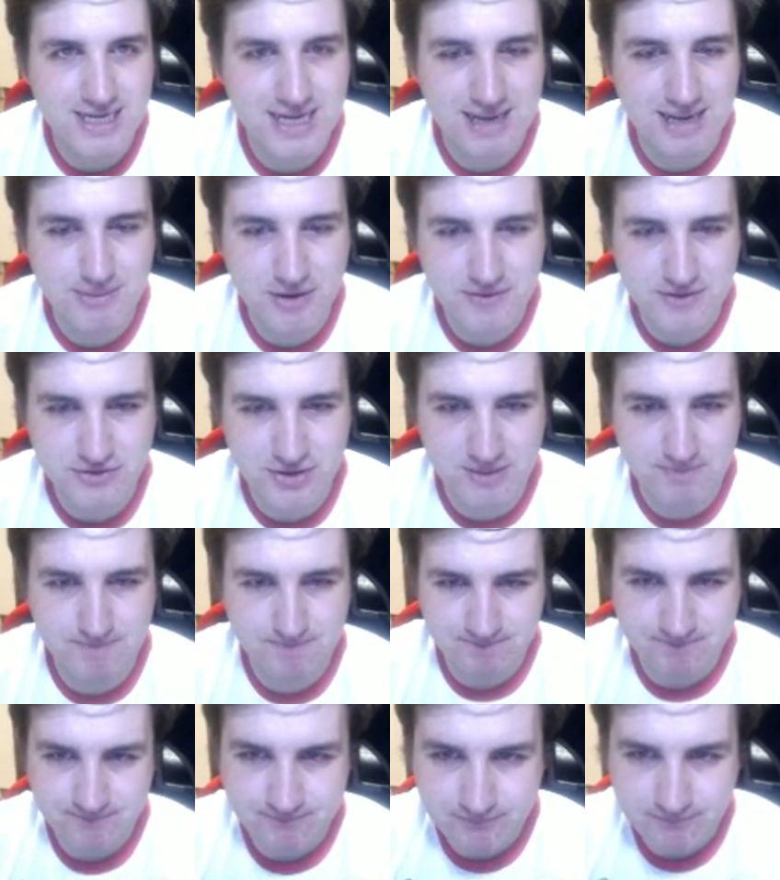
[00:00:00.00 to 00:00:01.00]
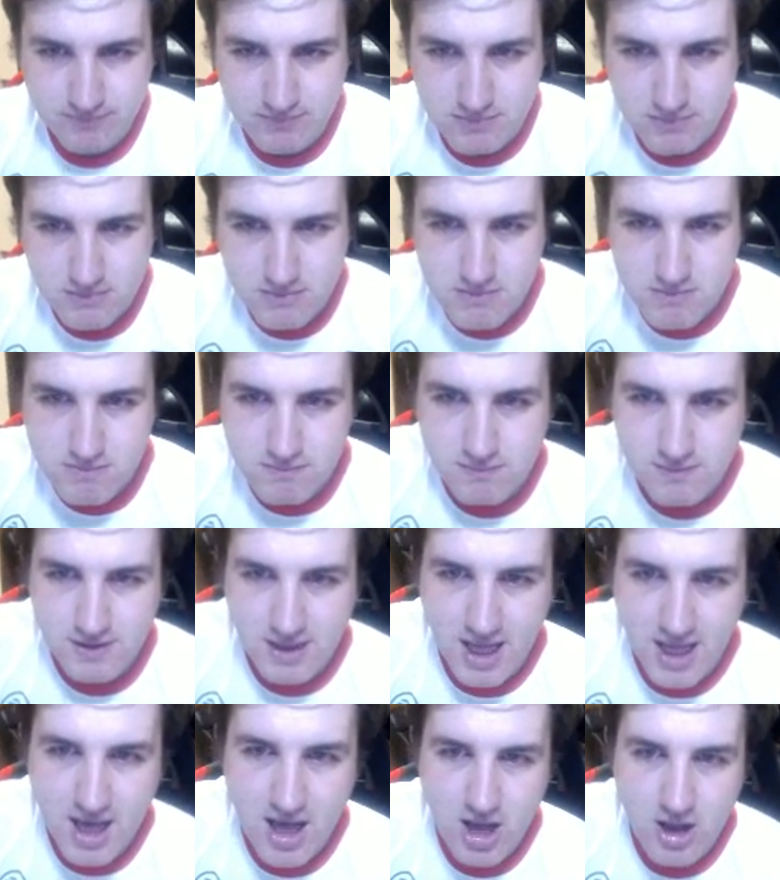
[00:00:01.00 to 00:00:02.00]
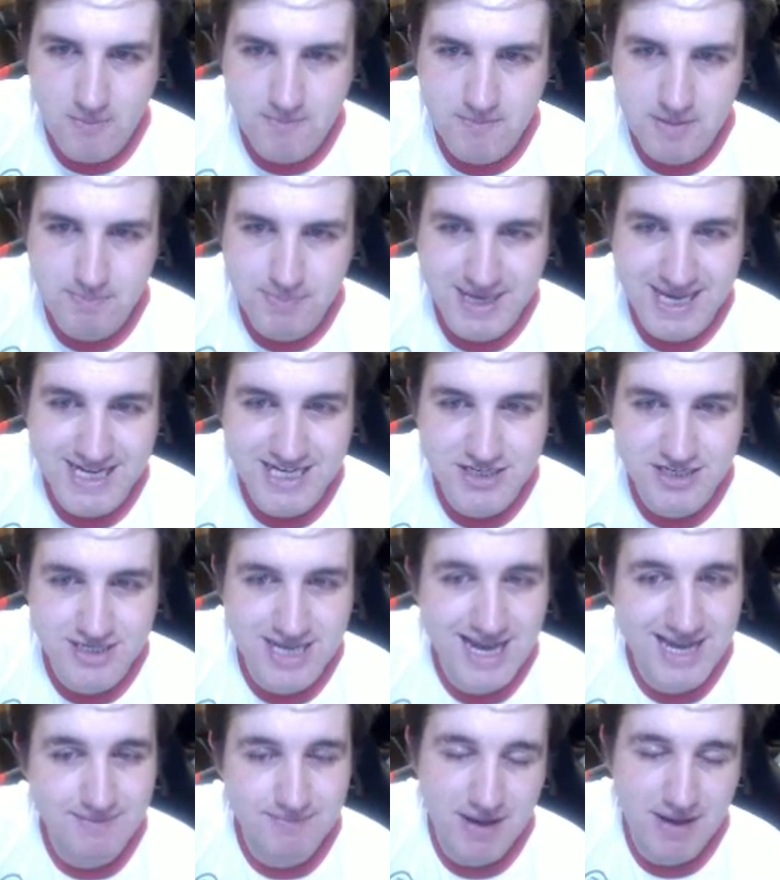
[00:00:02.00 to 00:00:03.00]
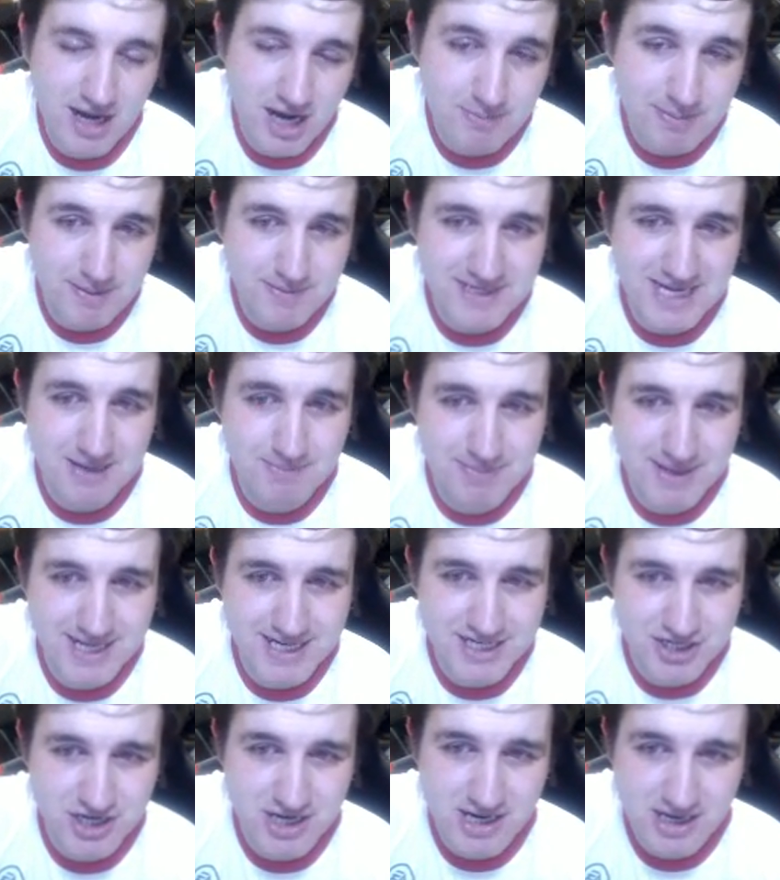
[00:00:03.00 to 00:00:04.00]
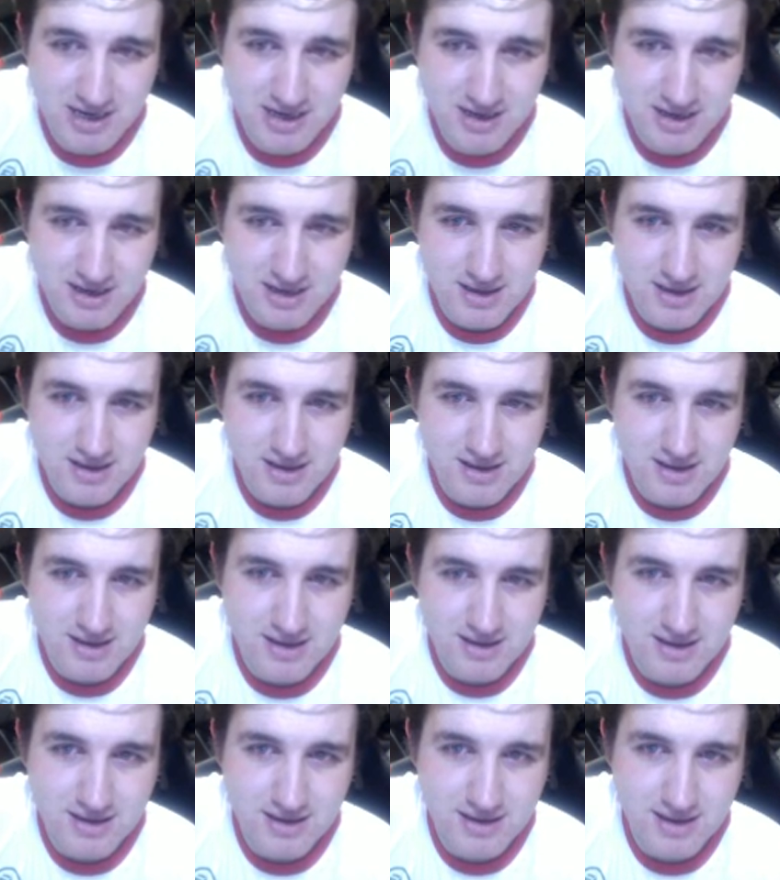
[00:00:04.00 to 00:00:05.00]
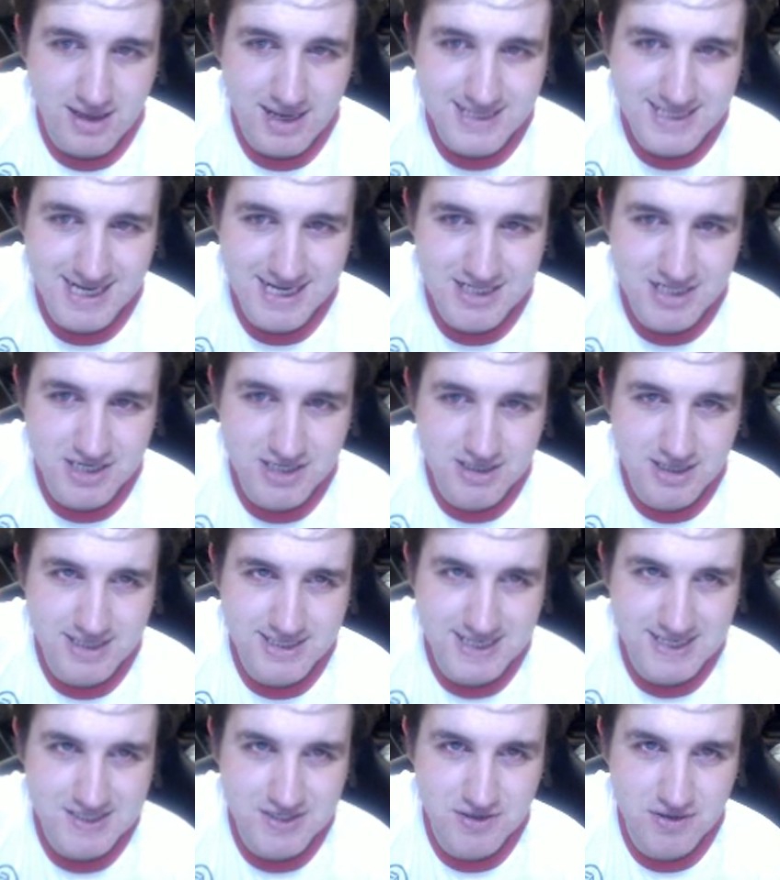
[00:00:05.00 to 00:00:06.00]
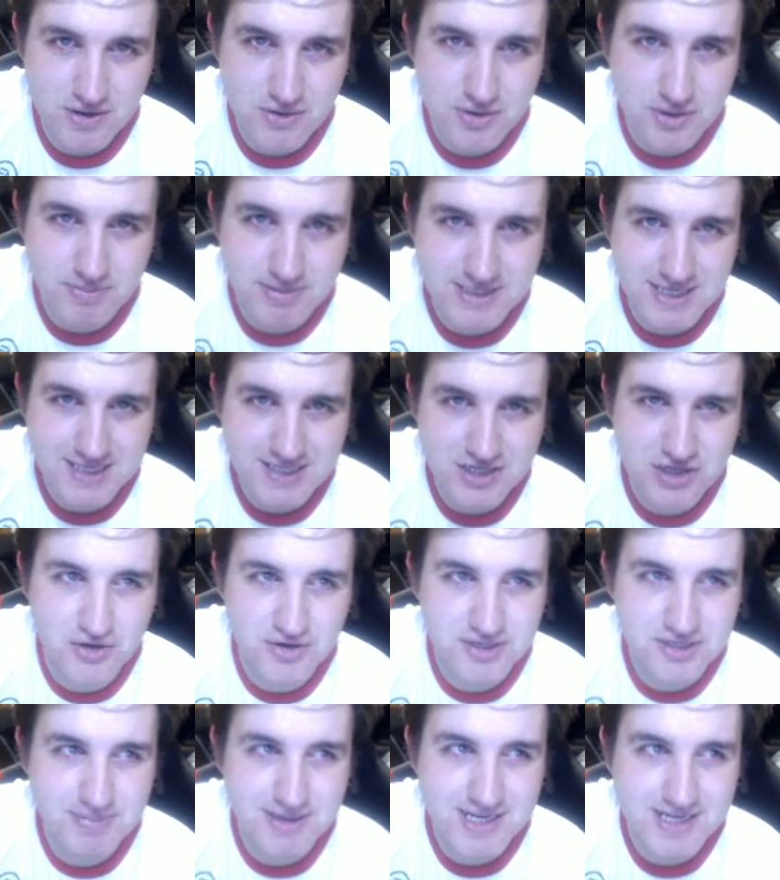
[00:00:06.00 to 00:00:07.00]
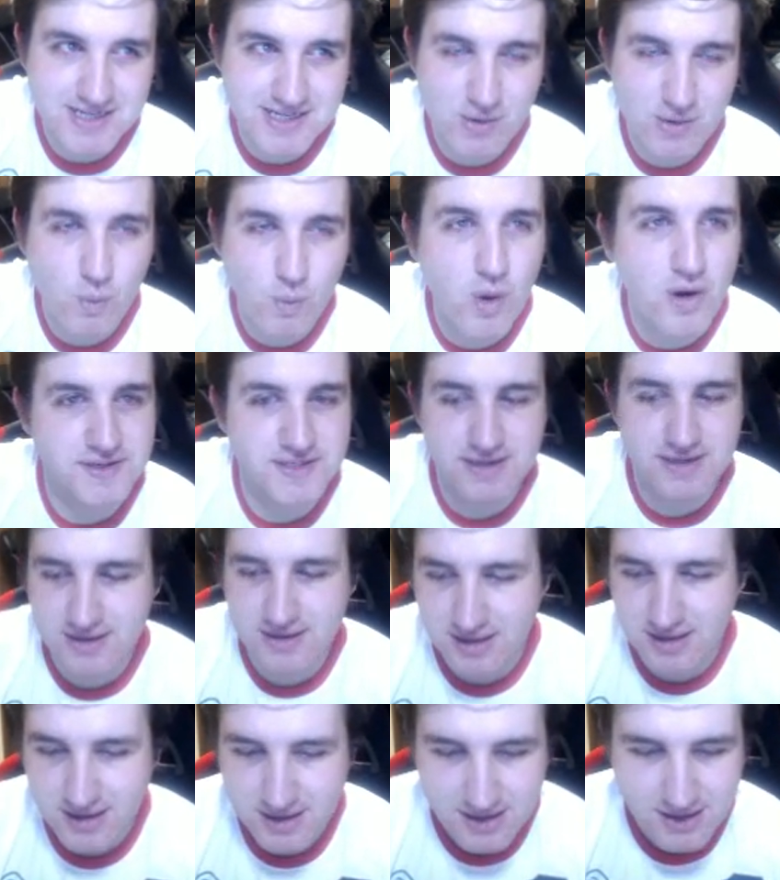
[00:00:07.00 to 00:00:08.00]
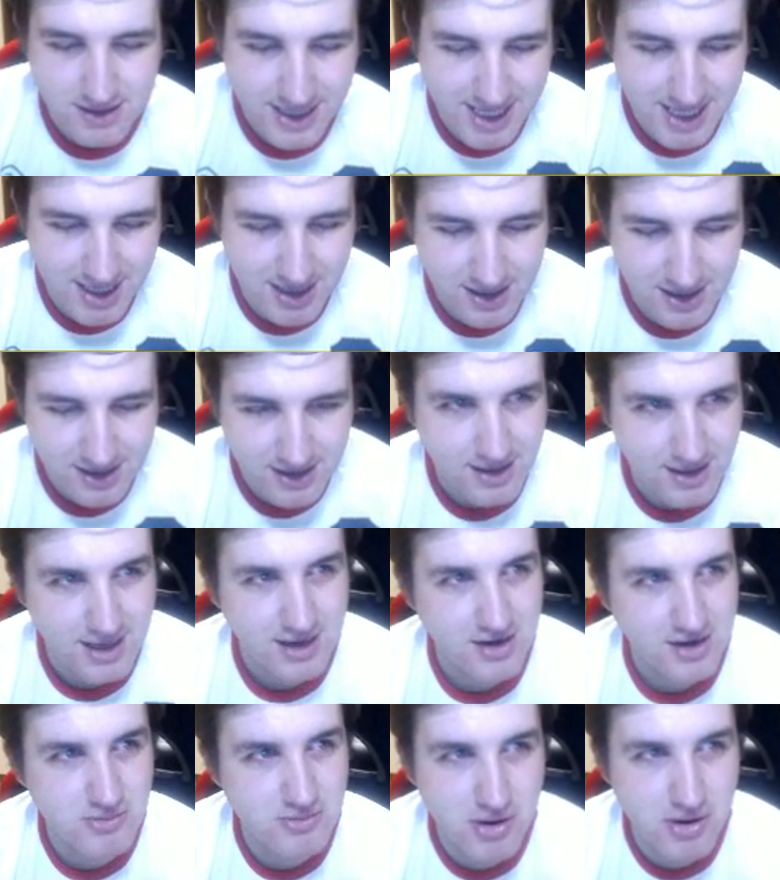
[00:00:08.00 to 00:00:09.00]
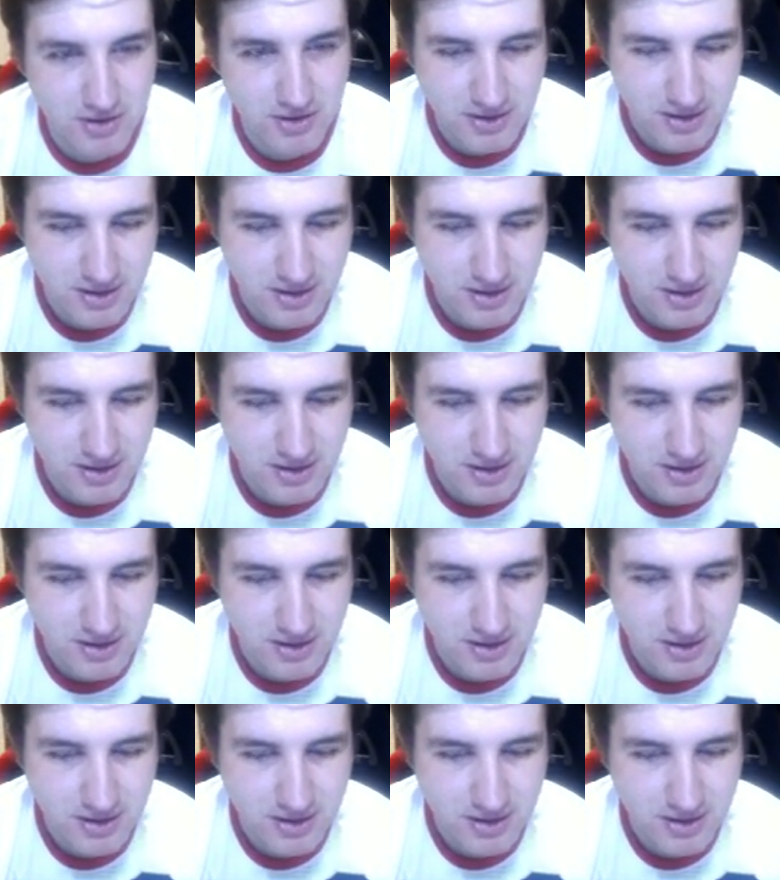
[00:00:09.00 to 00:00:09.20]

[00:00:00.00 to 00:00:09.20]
Let me know in the stream. Um, PSG. A lot of people saying PSG. Has he actually? Has he actually? Hold up. Has he actually gone to PSG? What? Come on.